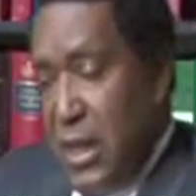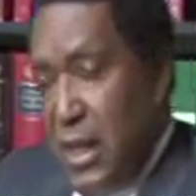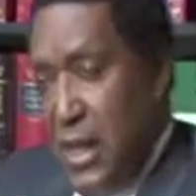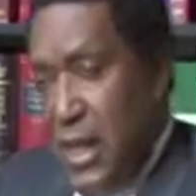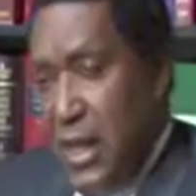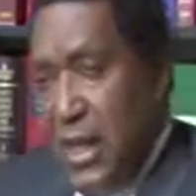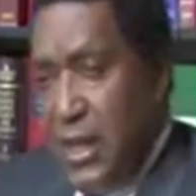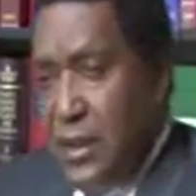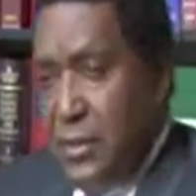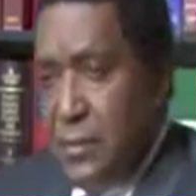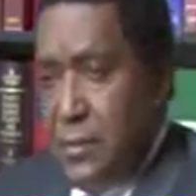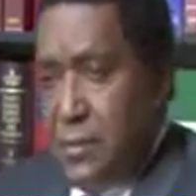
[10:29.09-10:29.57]

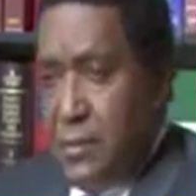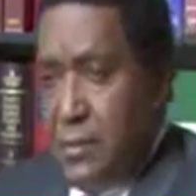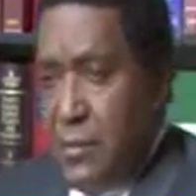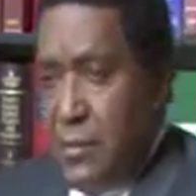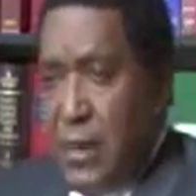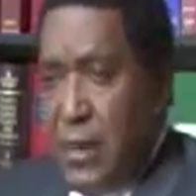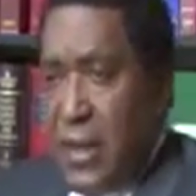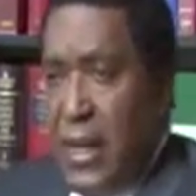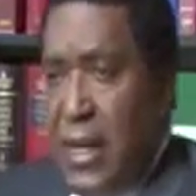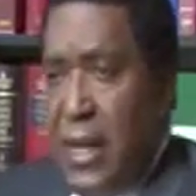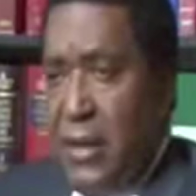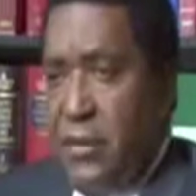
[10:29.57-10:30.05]
And
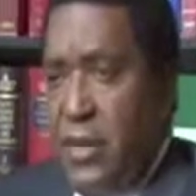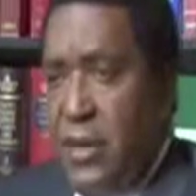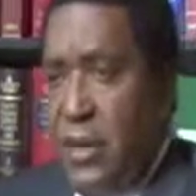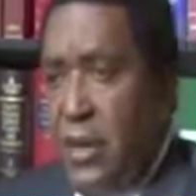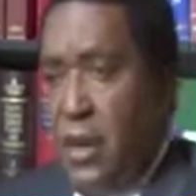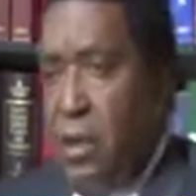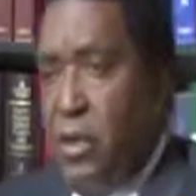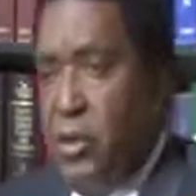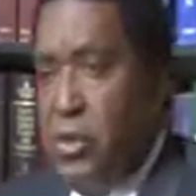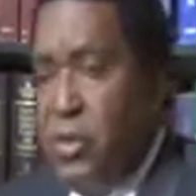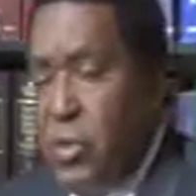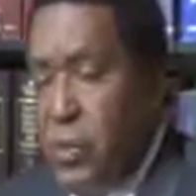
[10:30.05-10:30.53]
I think
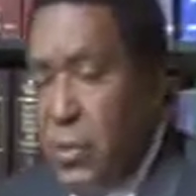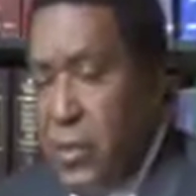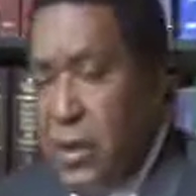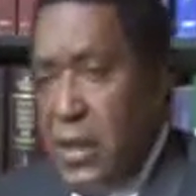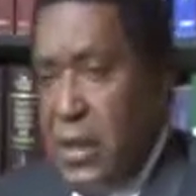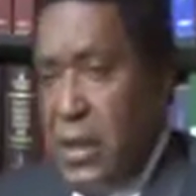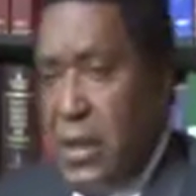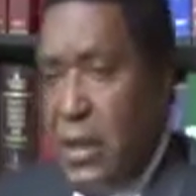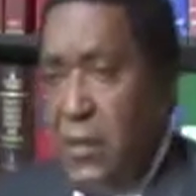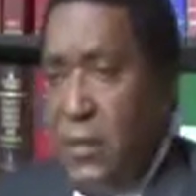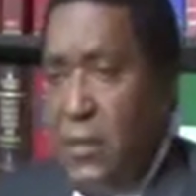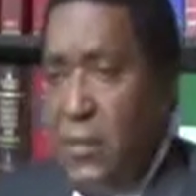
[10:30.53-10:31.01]

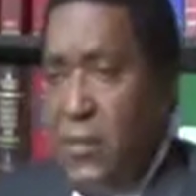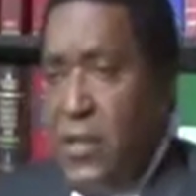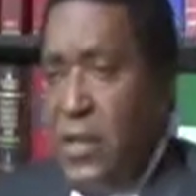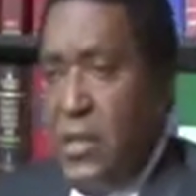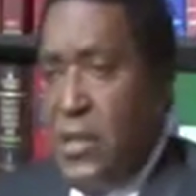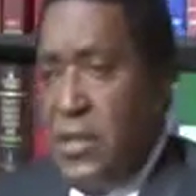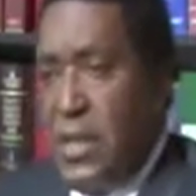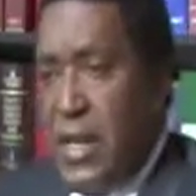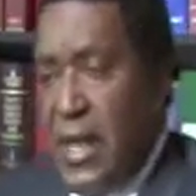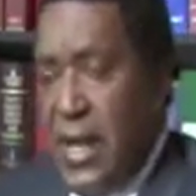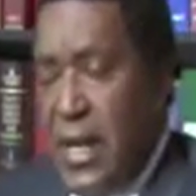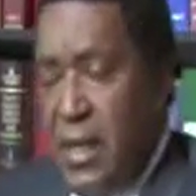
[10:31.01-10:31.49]
ultimately
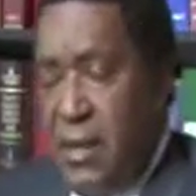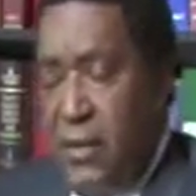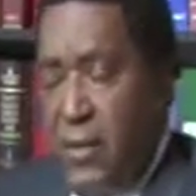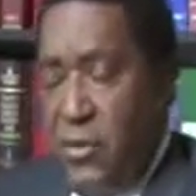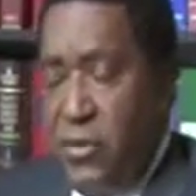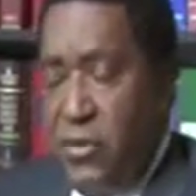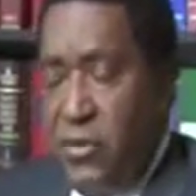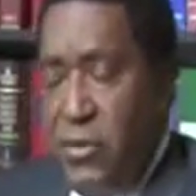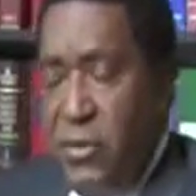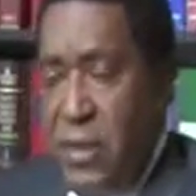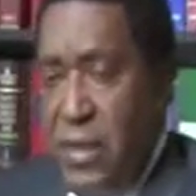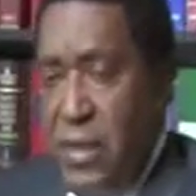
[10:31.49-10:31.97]
this kind of
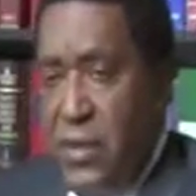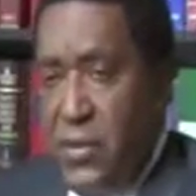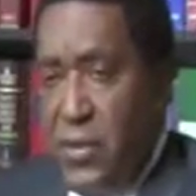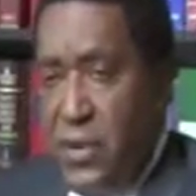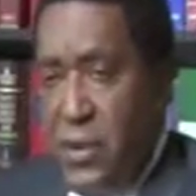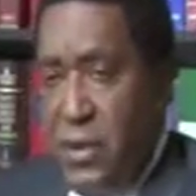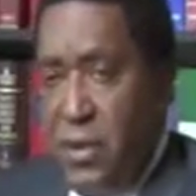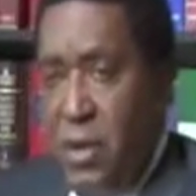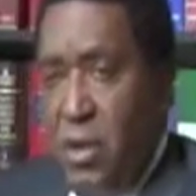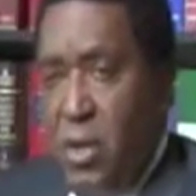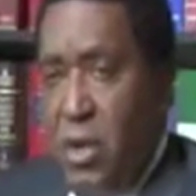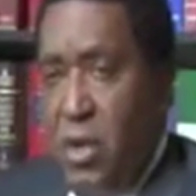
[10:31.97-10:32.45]

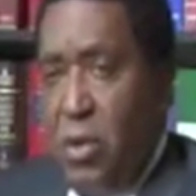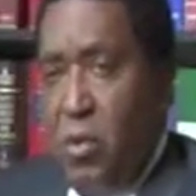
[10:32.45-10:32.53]
information